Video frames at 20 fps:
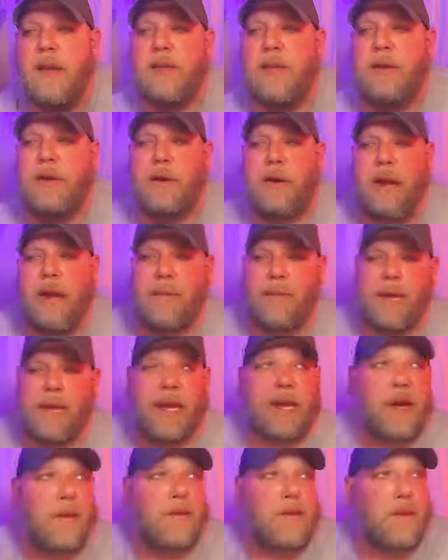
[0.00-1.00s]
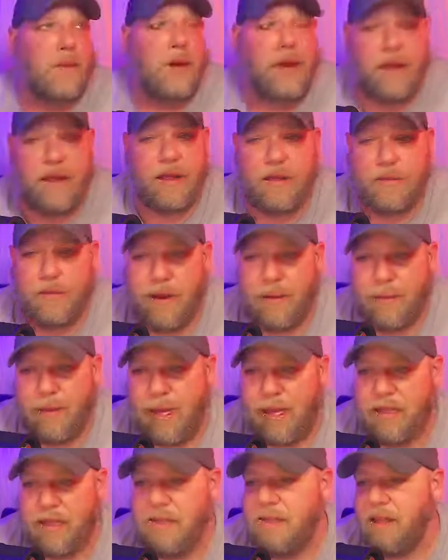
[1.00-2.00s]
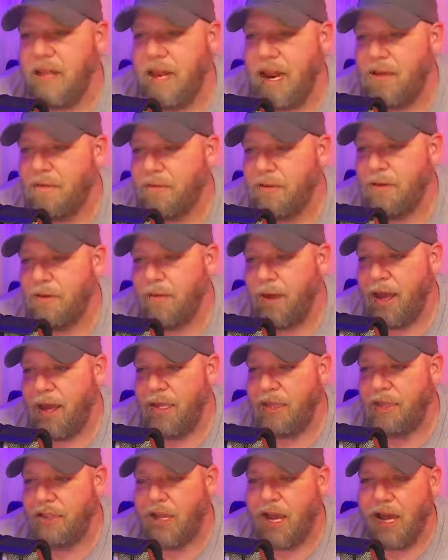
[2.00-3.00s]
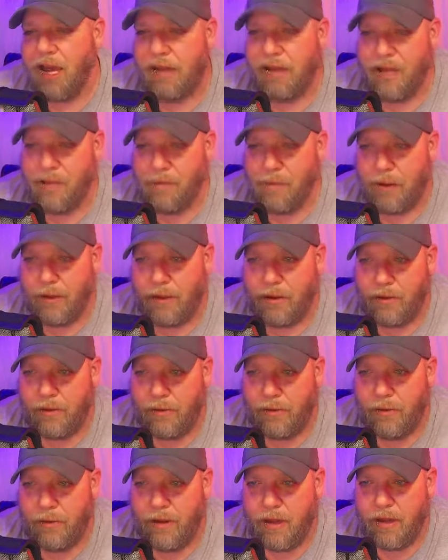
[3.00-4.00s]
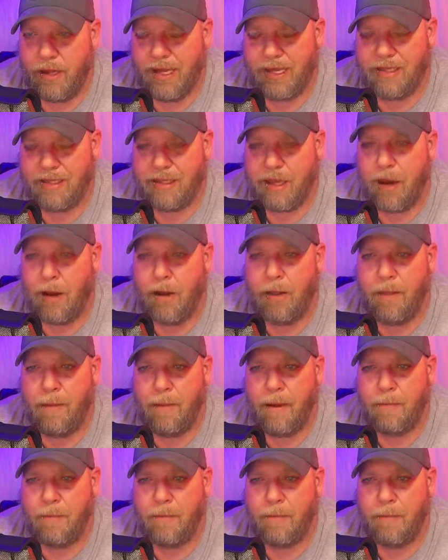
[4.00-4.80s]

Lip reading: The New Day picking up the win in 3 minutes, and then after the match, Ali belittled all the